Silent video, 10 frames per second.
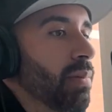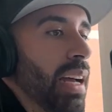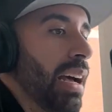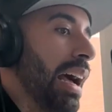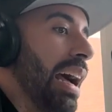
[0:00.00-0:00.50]

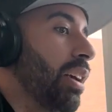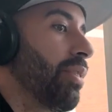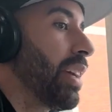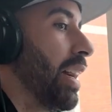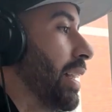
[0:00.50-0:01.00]
I don't
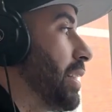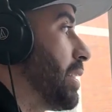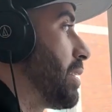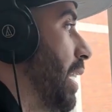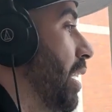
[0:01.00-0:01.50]
even got anything
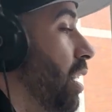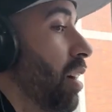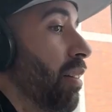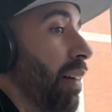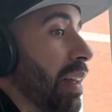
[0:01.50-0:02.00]
to say.
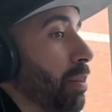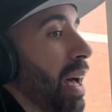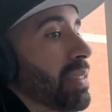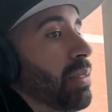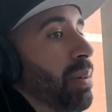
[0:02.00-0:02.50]
Follow the
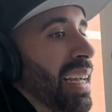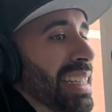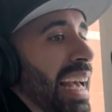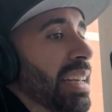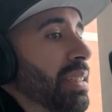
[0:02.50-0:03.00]
Boxing
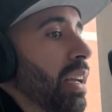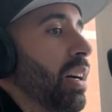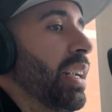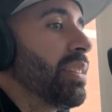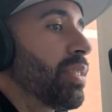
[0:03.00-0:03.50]
Podcast
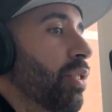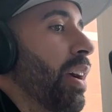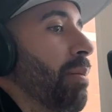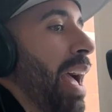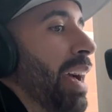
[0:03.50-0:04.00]
on
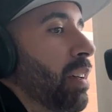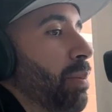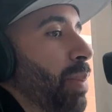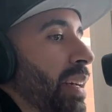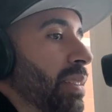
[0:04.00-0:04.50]
Instagram at
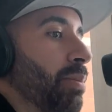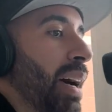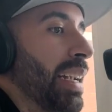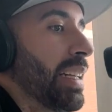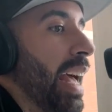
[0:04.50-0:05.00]
Good Boxing
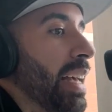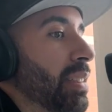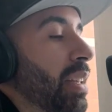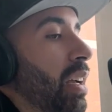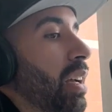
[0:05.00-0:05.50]

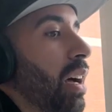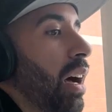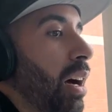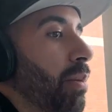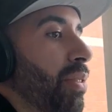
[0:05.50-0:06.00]
Podcast.
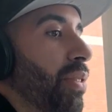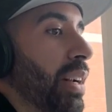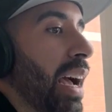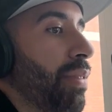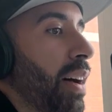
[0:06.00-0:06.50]
If you're
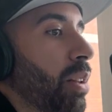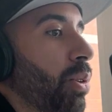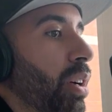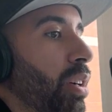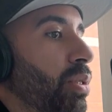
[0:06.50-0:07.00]
not
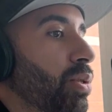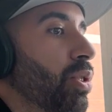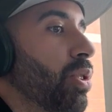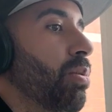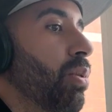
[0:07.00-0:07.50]
following on
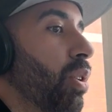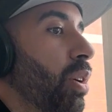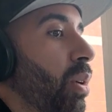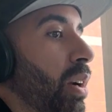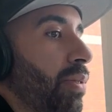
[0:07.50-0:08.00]
YouTube or
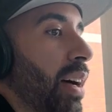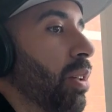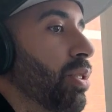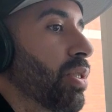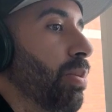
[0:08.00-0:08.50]
you want to
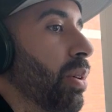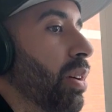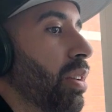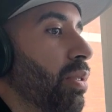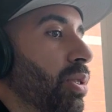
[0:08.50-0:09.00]
follow and
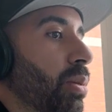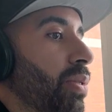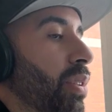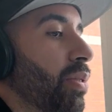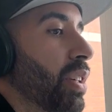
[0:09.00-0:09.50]
support on YouTube,
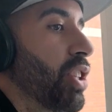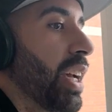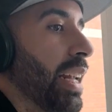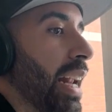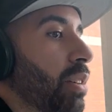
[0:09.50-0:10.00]
feel free to
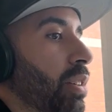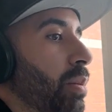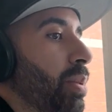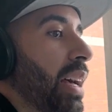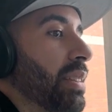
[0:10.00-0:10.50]
check it out.
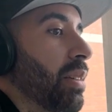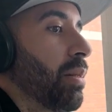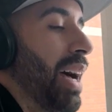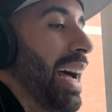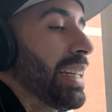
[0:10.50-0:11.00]
Good Boxing
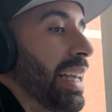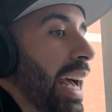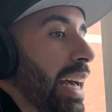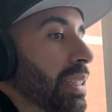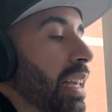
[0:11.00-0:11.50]

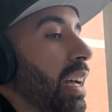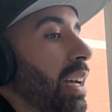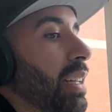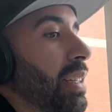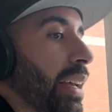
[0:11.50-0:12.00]
Podcast.
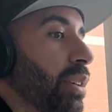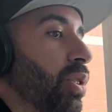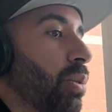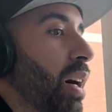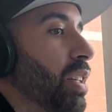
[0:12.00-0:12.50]
Thank you
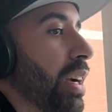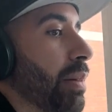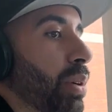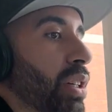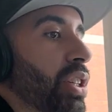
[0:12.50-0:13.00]
so much. I
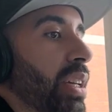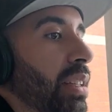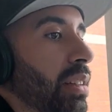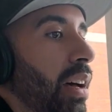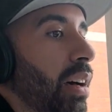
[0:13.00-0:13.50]
appreciate
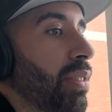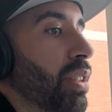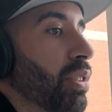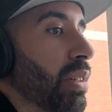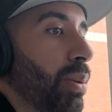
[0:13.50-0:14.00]
the love
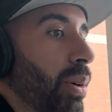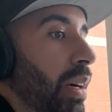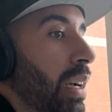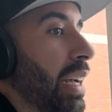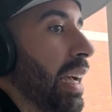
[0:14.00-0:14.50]
and the
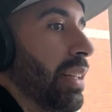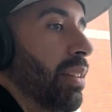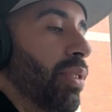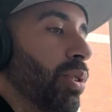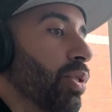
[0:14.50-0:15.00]
support, and
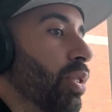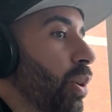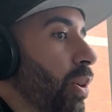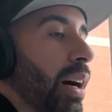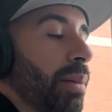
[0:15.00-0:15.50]
the views are
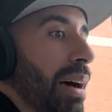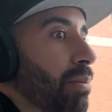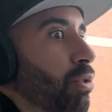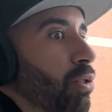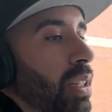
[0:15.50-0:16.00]
going up.
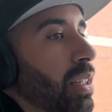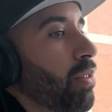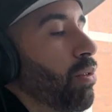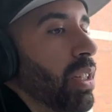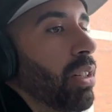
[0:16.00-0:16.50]
I'm really,
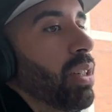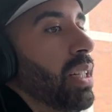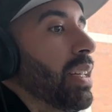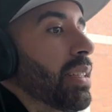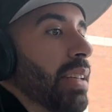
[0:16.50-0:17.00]
really,
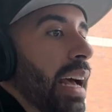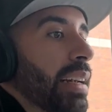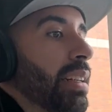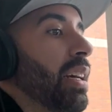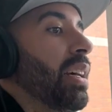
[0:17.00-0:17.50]
really
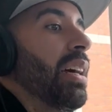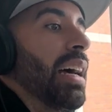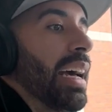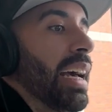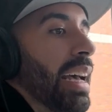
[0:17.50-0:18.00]
excited.
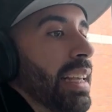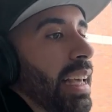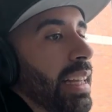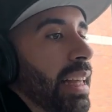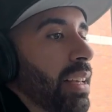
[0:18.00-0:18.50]
I
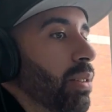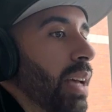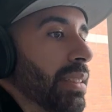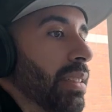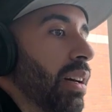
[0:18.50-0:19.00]
can't thank you
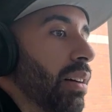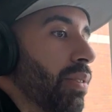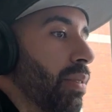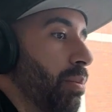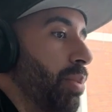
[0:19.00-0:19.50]
guys
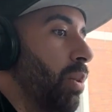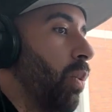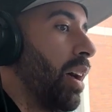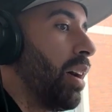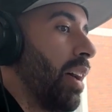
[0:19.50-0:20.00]
enough. Be
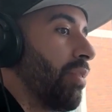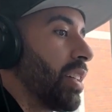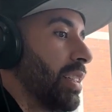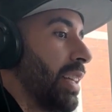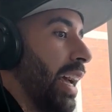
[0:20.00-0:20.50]
well, have a
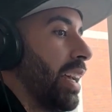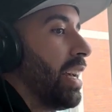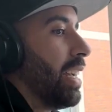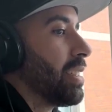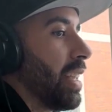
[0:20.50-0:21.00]
good day,
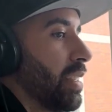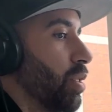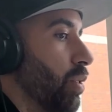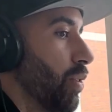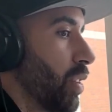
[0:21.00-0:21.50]
and stay
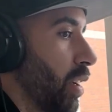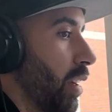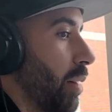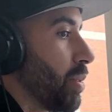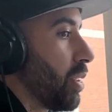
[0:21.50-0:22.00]
tuned for
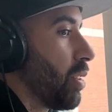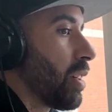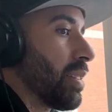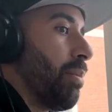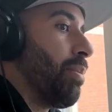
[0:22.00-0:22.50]
another episode
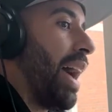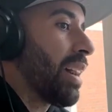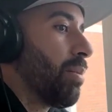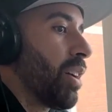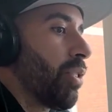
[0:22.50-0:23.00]
because I'm
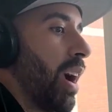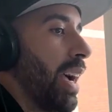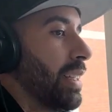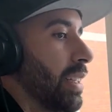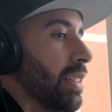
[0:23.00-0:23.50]
back on my
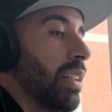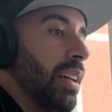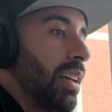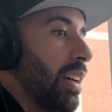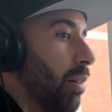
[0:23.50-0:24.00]
grind and
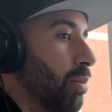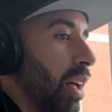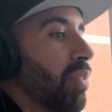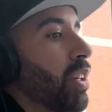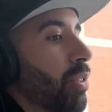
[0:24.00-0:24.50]
I'm
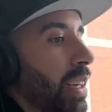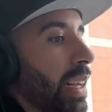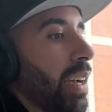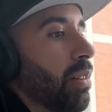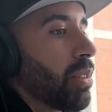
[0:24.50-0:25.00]
loving it right
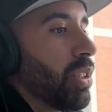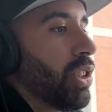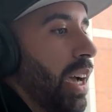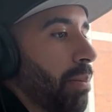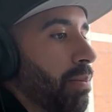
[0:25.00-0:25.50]
now. Good
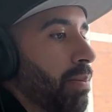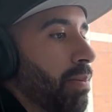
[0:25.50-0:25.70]
job.